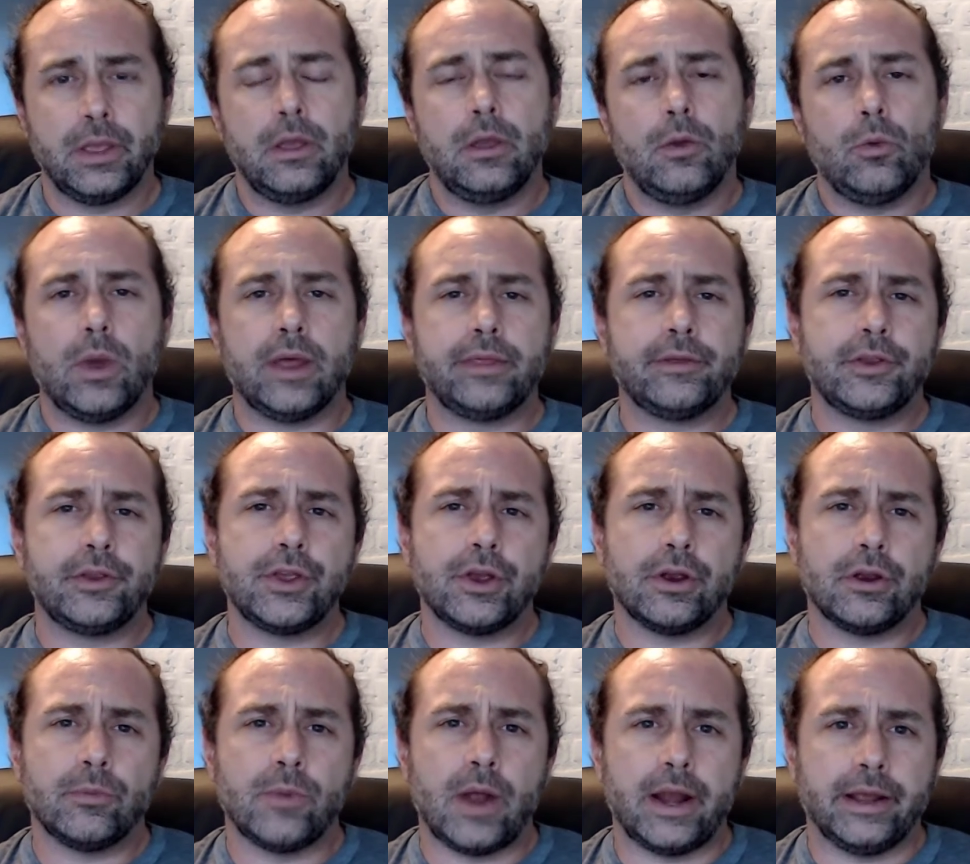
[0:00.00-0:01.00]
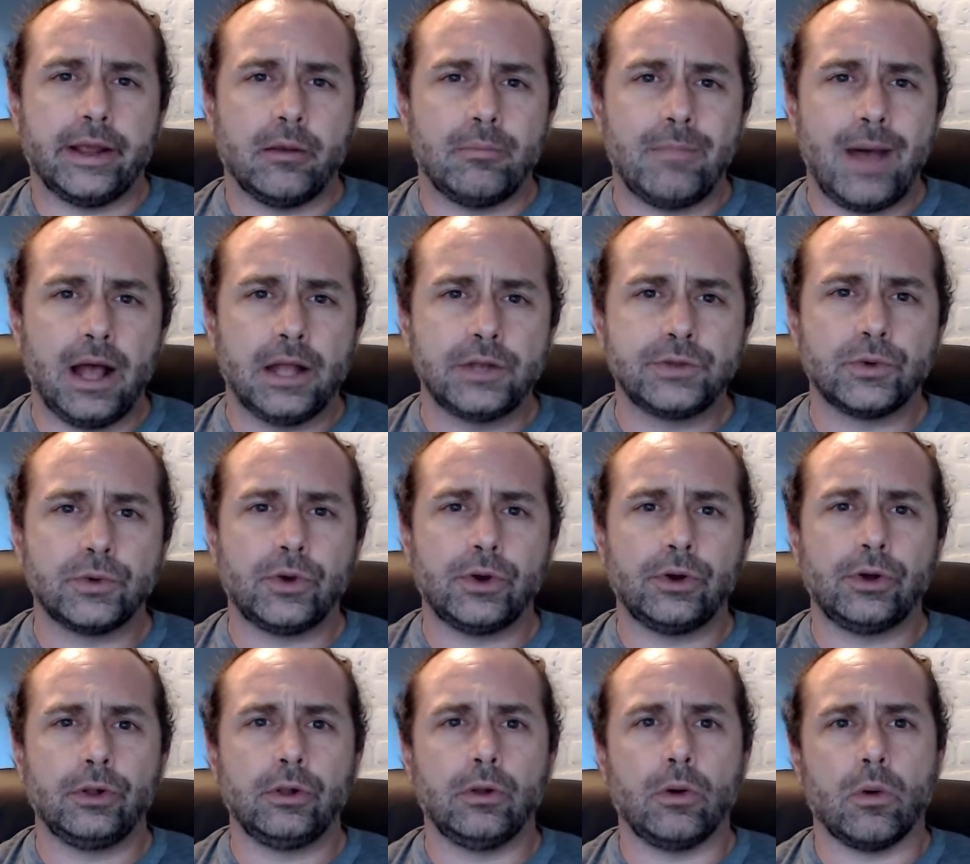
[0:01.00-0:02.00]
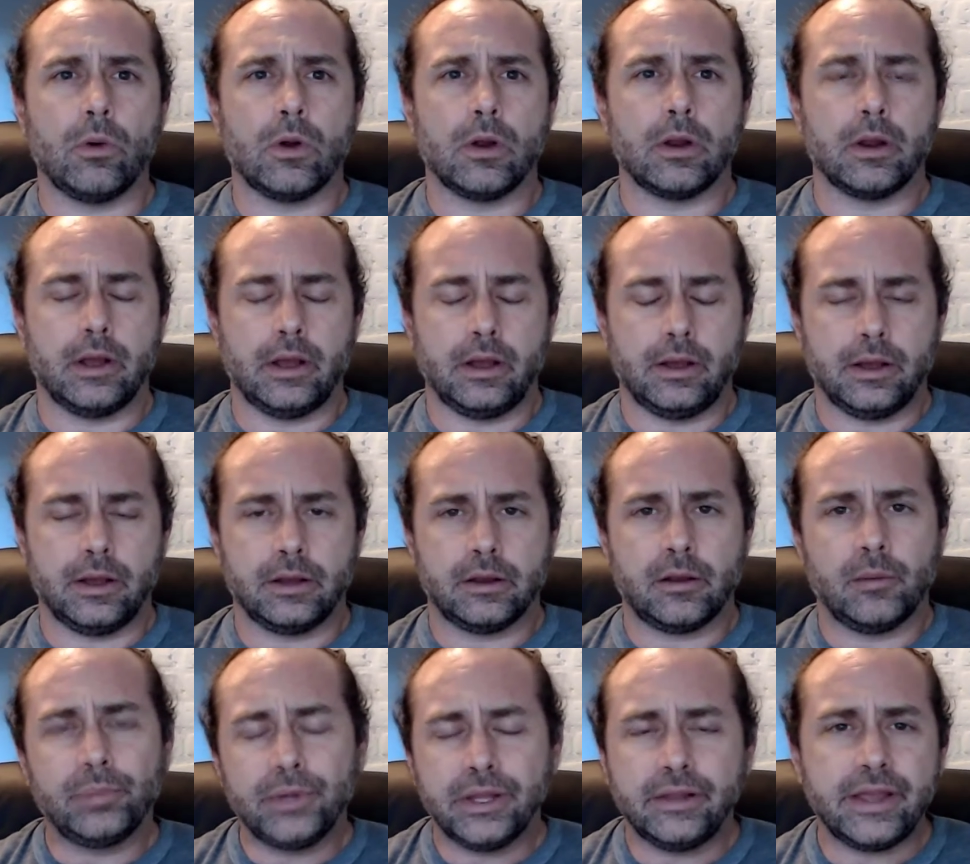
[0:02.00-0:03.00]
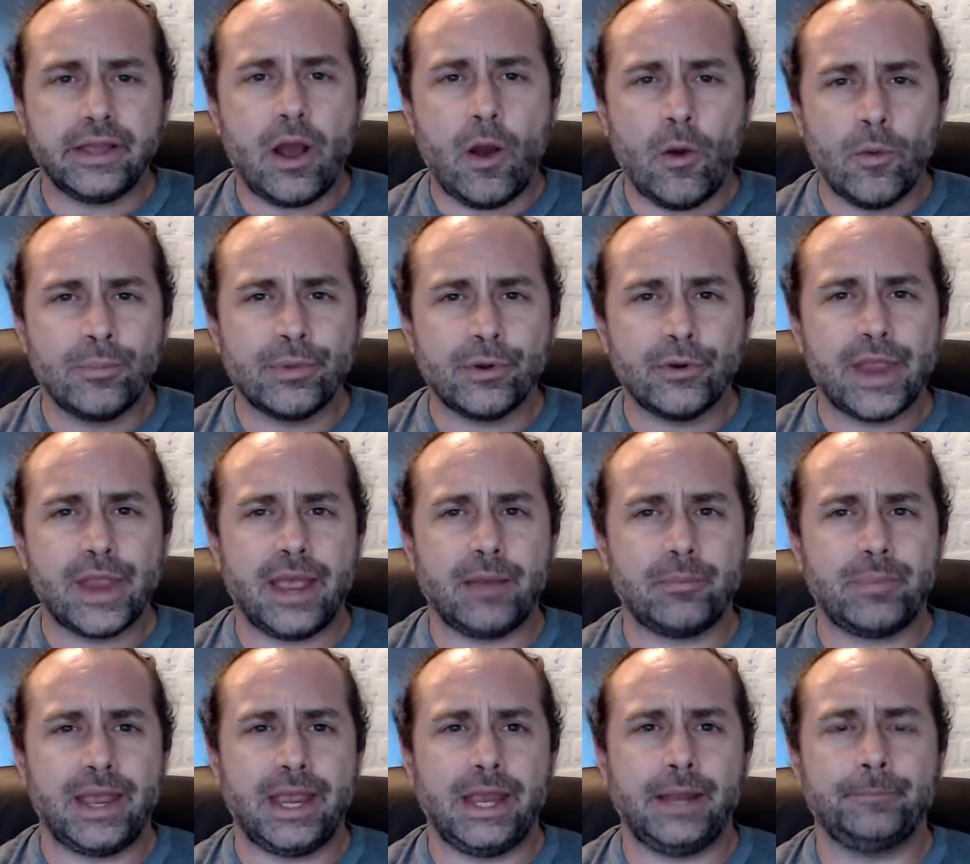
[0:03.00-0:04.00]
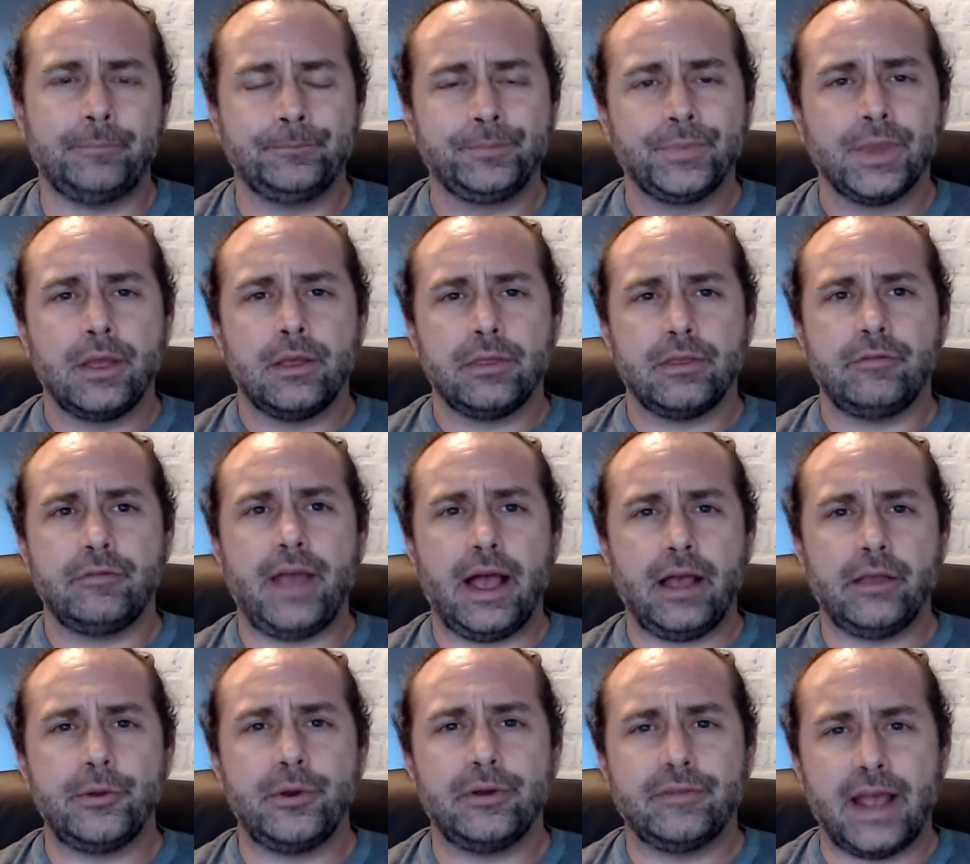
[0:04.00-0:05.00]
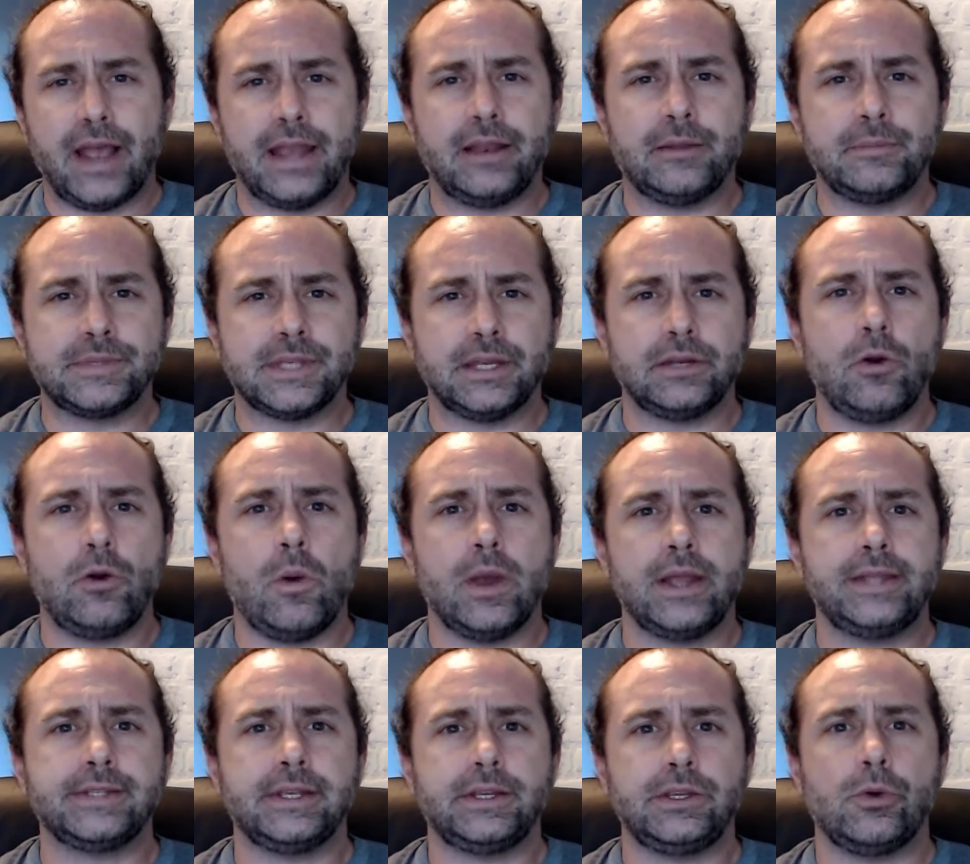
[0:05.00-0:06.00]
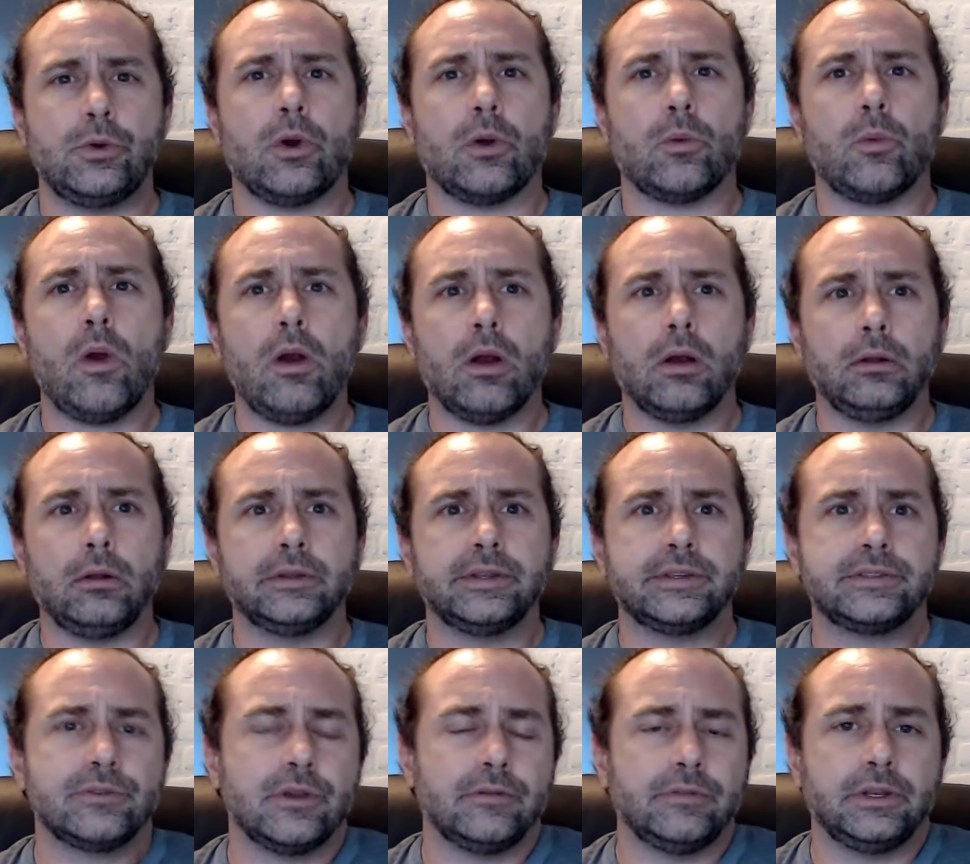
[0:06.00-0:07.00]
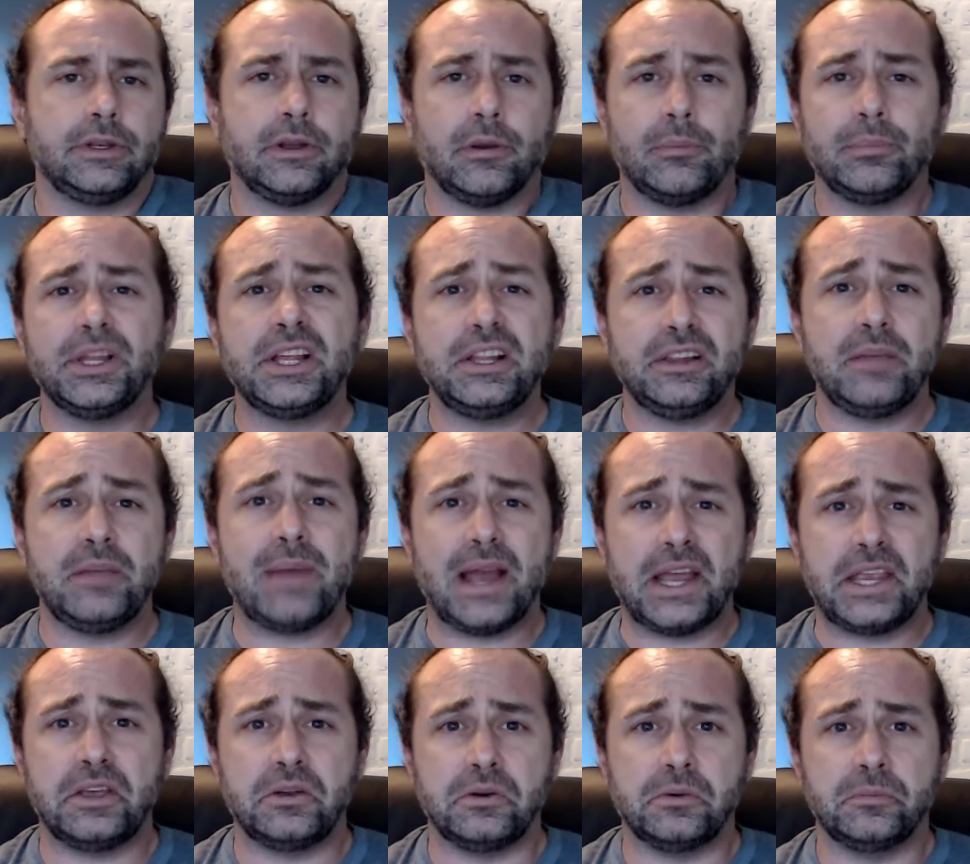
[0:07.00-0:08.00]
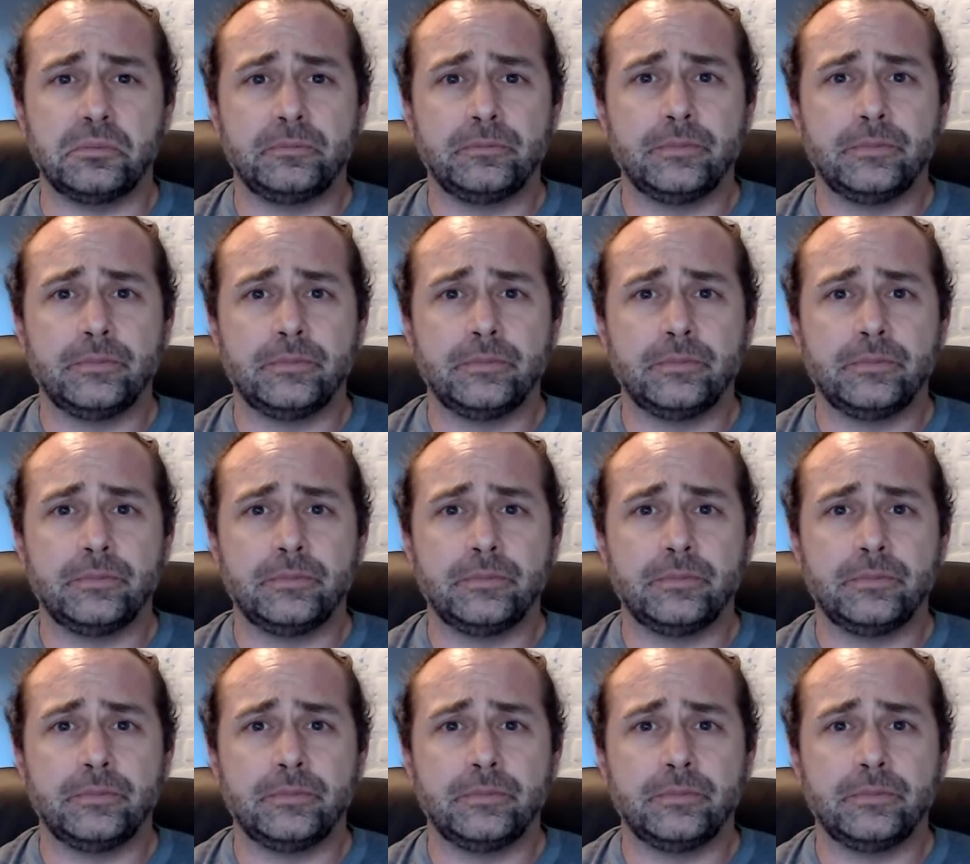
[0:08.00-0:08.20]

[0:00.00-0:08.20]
Whether you're running a module or a completely homebrew campaign, the value of items and coins in your world is driven completely by you.